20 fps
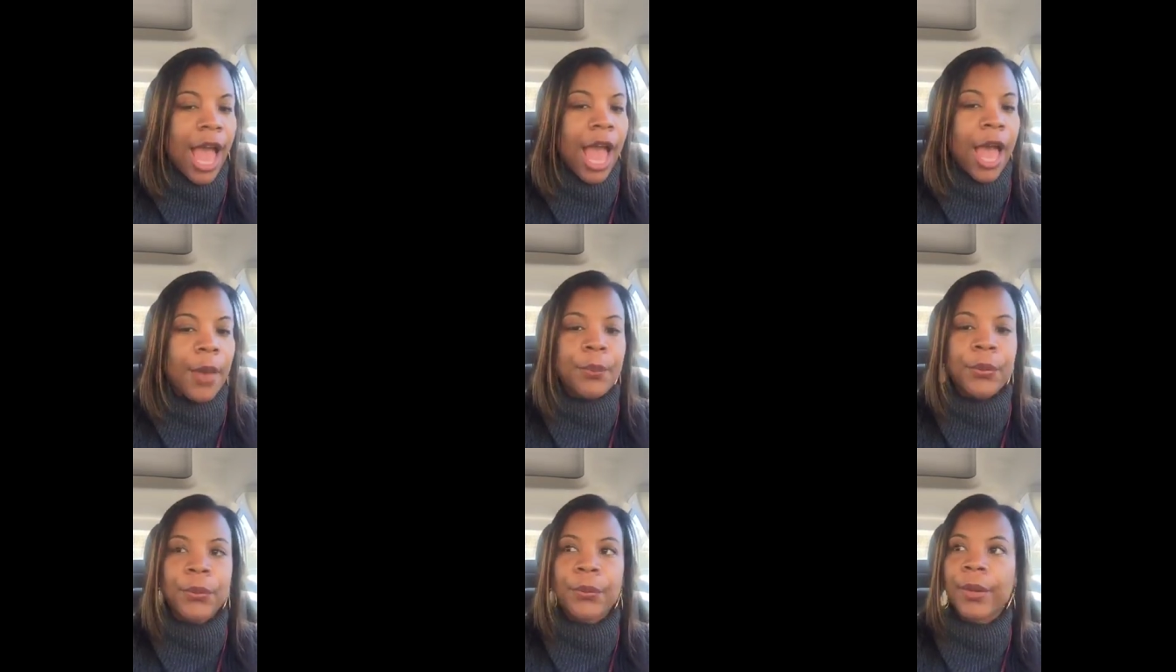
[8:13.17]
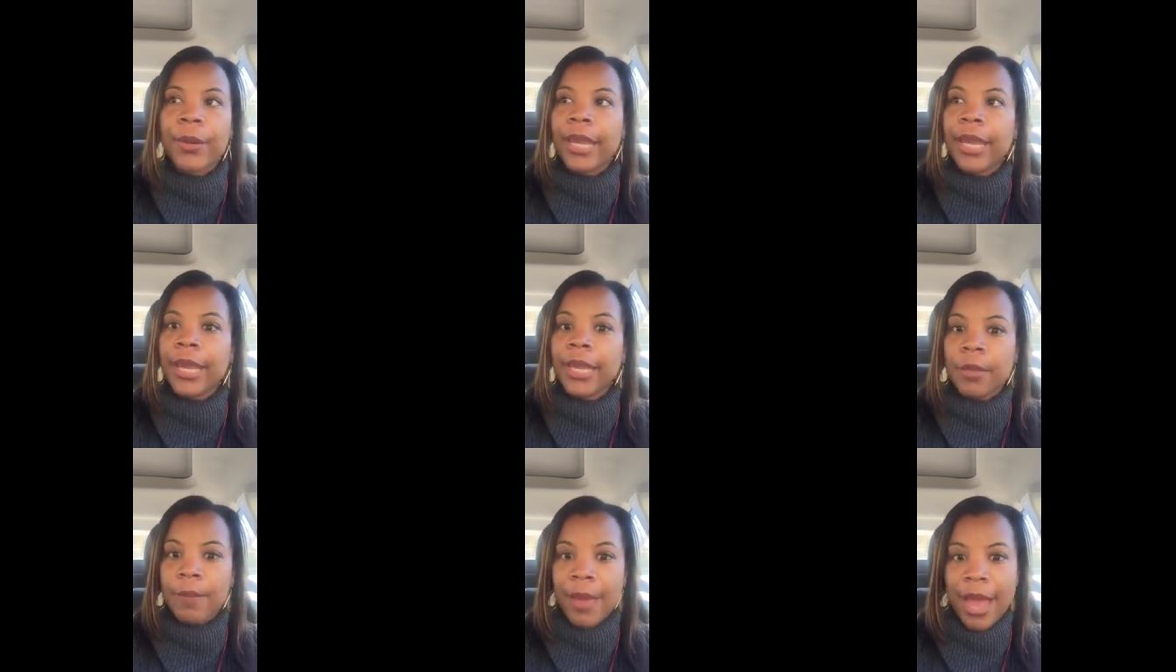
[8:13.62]
I
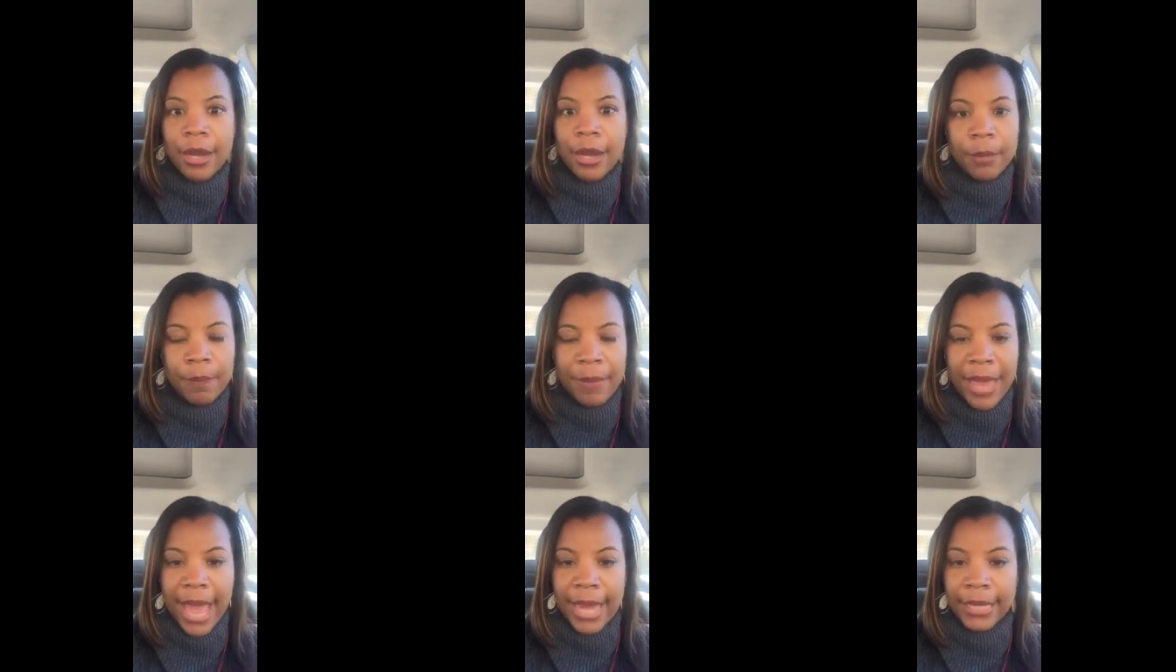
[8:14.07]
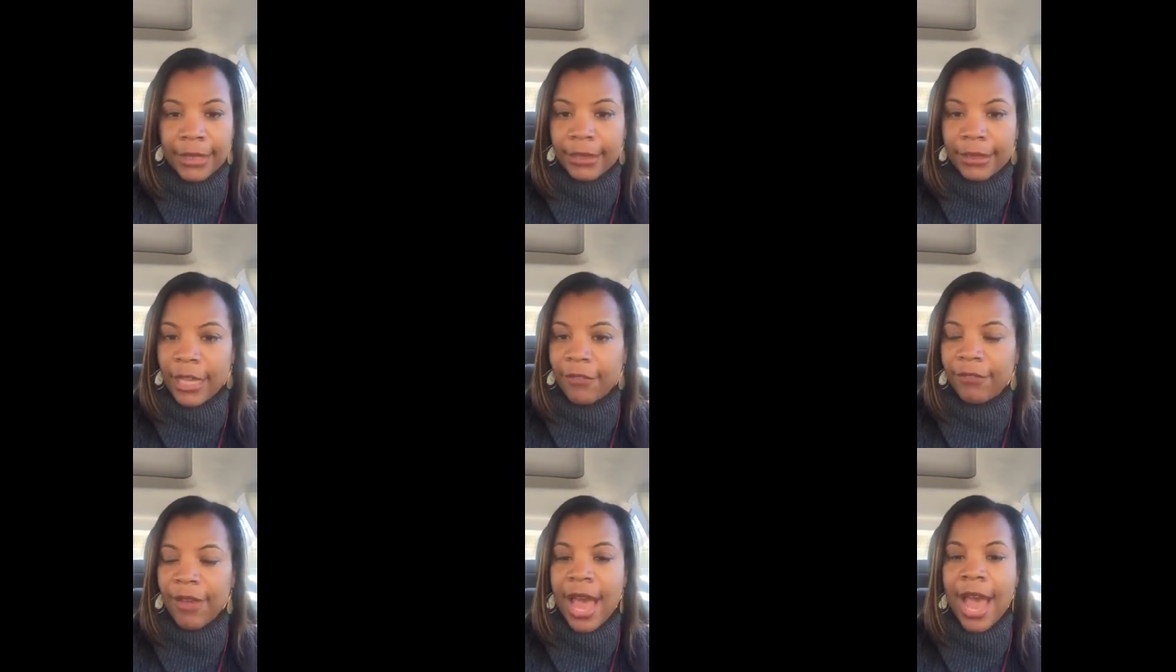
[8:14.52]
prayed about it bad enough.